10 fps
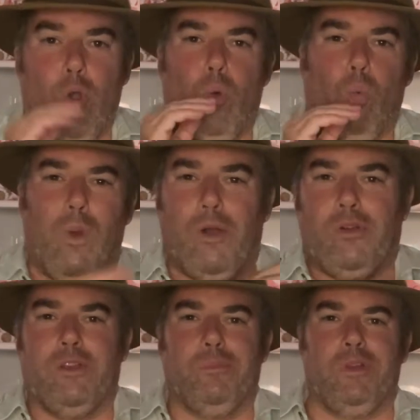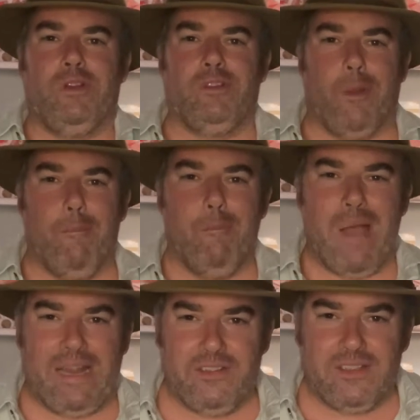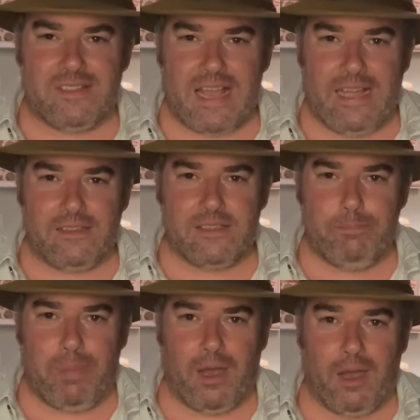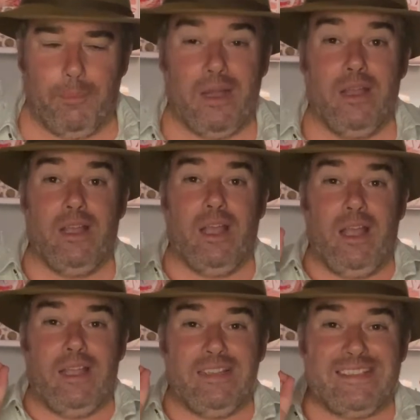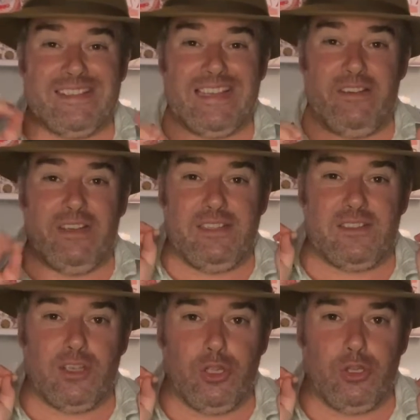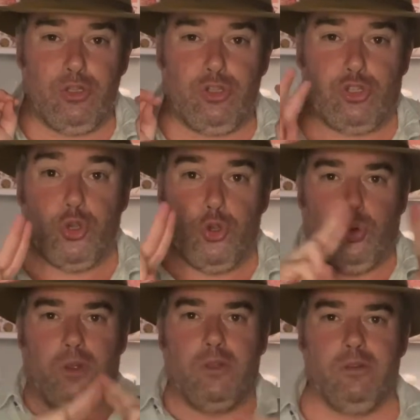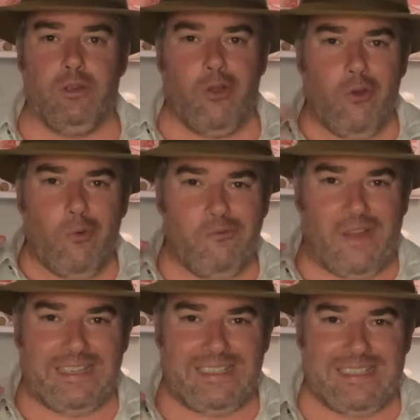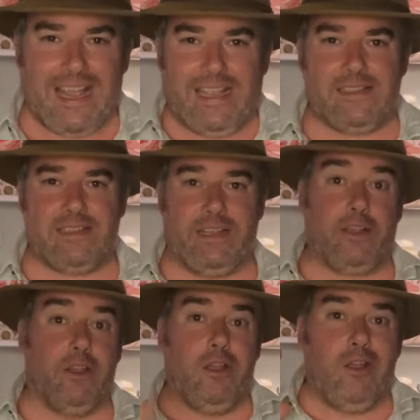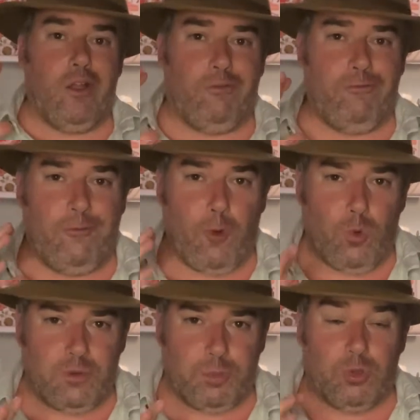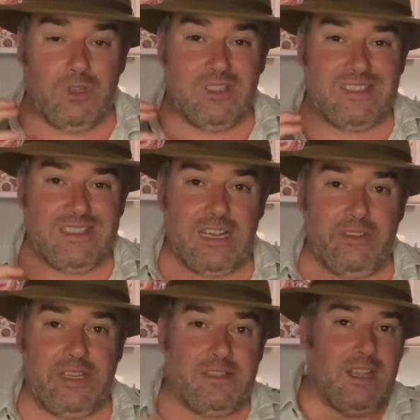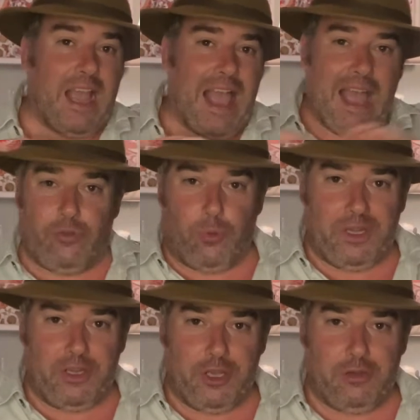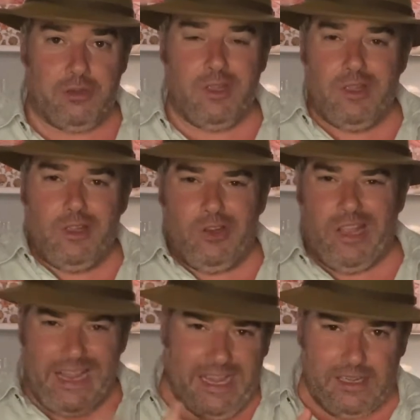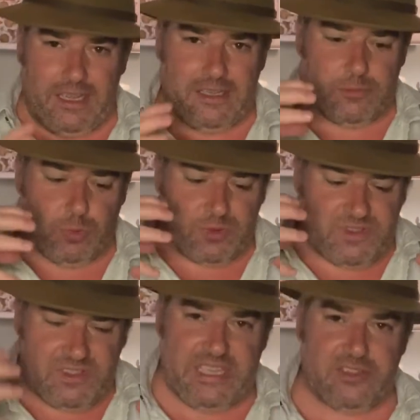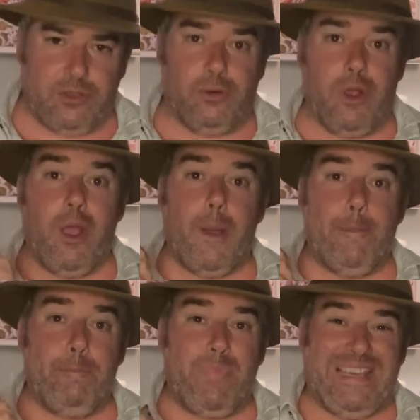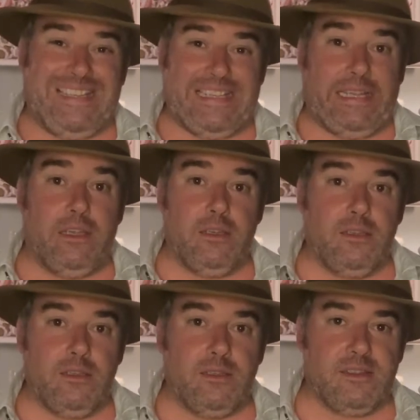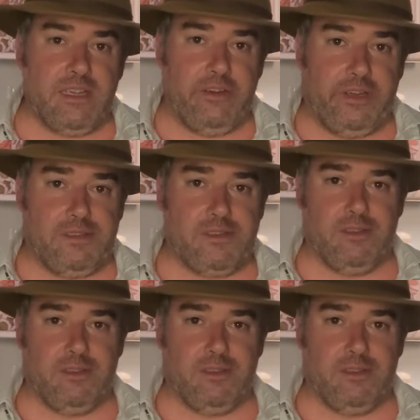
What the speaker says: Welcome to Man in the Sands Pub, Series 2. Fantastic, affordable series out the window. In is a more seasonal, peaty series.